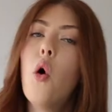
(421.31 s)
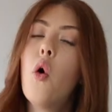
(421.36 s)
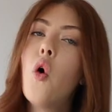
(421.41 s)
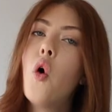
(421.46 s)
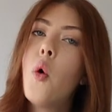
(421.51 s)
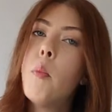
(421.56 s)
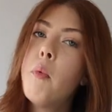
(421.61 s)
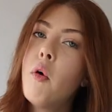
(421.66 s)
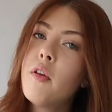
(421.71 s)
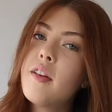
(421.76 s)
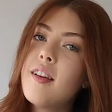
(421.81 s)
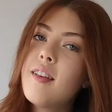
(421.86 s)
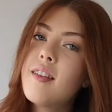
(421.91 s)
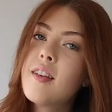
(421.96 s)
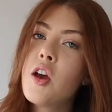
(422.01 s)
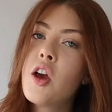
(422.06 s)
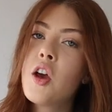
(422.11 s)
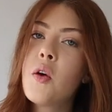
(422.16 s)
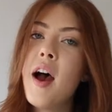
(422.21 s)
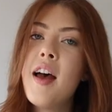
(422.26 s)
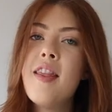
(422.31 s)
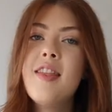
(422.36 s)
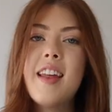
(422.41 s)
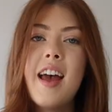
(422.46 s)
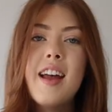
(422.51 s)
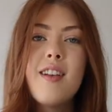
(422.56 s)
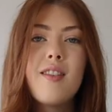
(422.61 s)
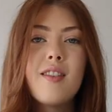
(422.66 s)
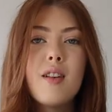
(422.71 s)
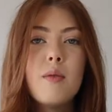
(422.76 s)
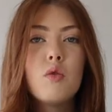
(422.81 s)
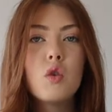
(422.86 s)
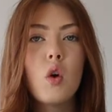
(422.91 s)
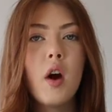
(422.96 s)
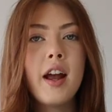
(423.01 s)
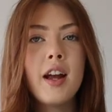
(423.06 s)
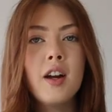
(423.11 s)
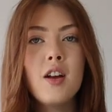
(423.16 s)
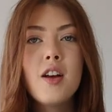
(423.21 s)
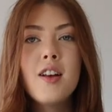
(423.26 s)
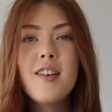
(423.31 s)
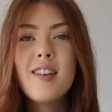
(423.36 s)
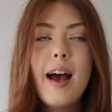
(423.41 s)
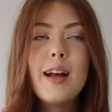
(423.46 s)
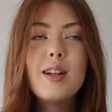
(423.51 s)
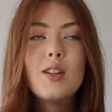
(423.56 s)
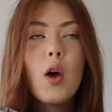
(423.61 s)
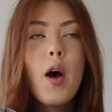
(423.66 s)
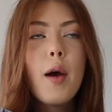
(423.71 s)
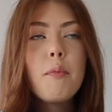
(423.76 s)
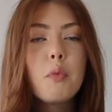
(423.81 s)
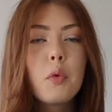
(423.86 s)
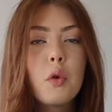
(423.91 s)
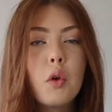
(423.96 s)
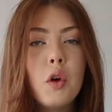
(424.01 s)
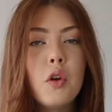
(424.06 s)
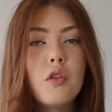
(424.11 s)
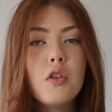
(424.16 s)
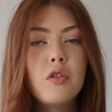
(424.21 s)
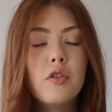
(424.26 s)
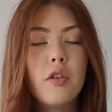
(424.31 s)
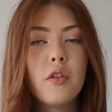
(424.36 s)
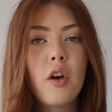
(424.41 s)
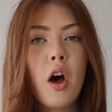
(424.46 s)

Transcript: or bodysuit and then some trainers and I'm good to